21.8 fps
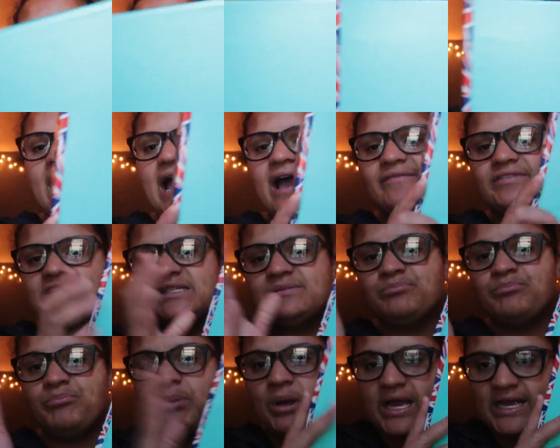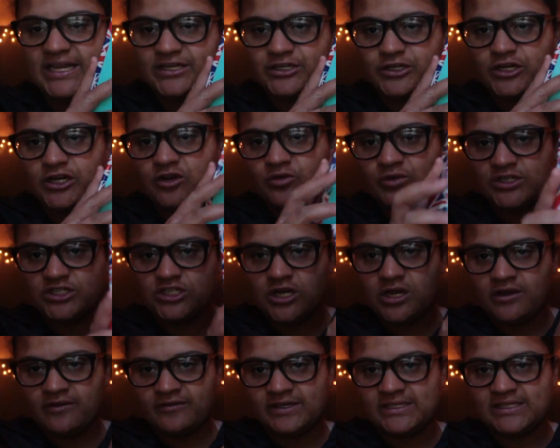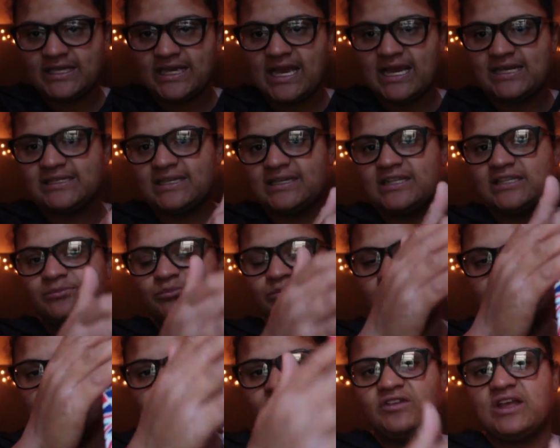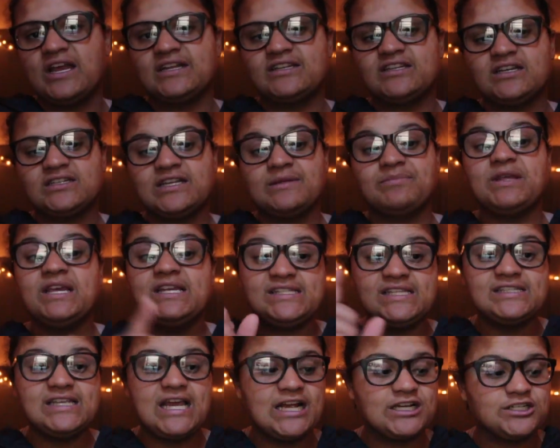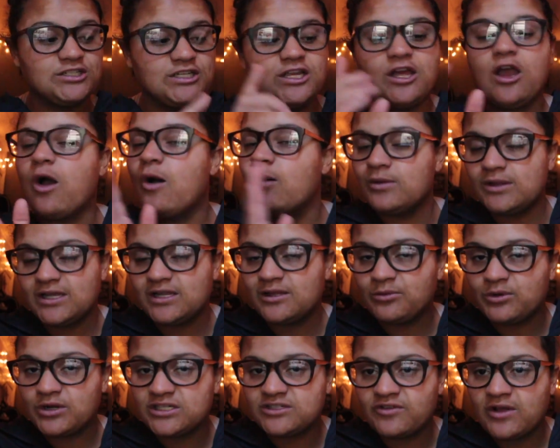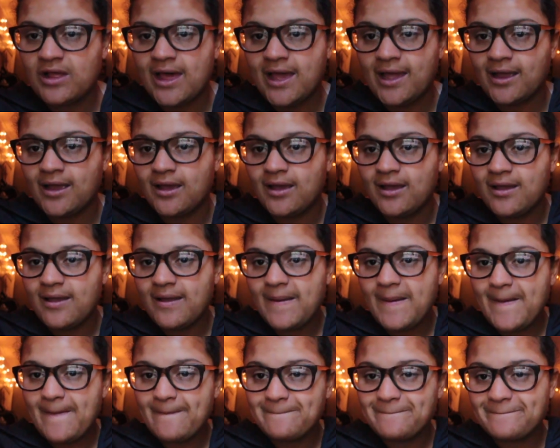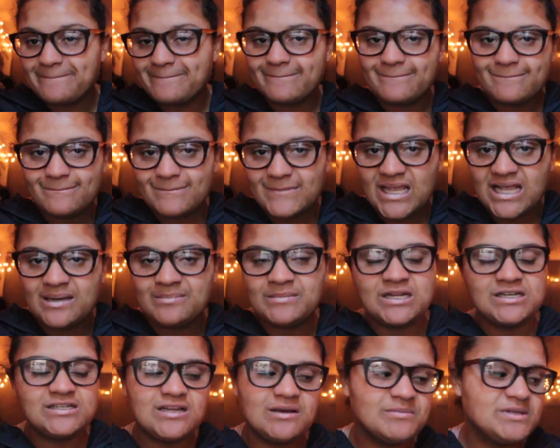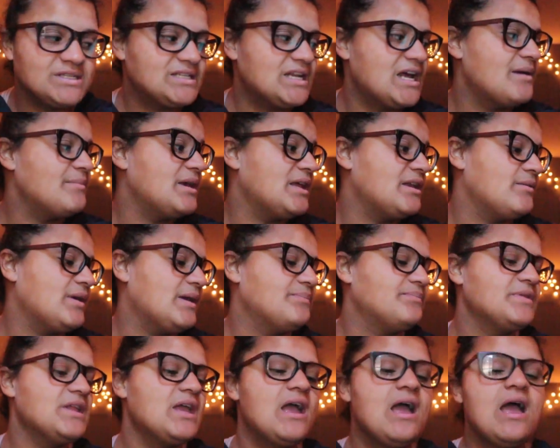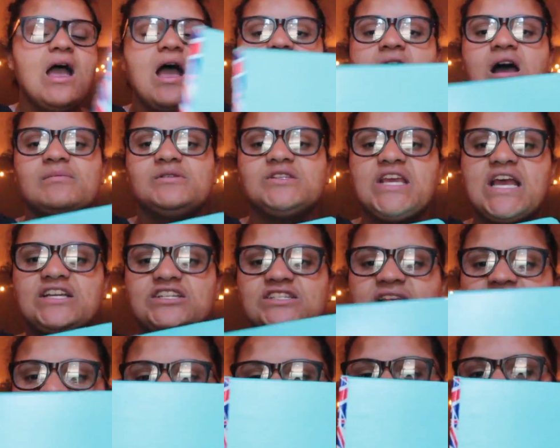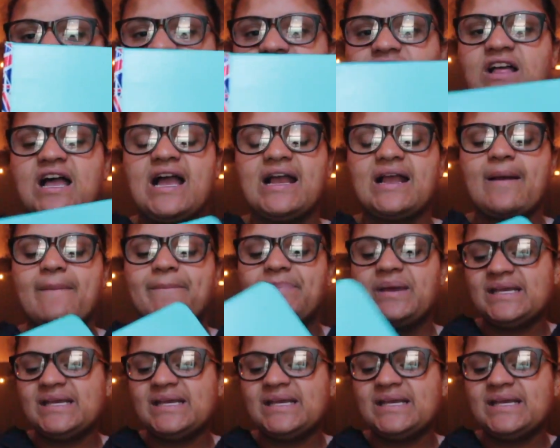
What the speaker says: I have this binder, which obviously has like this British flag duct tape. This is actually only the British flag. I'm not dumb this time, but anyway. So yeah, it just has the British flag.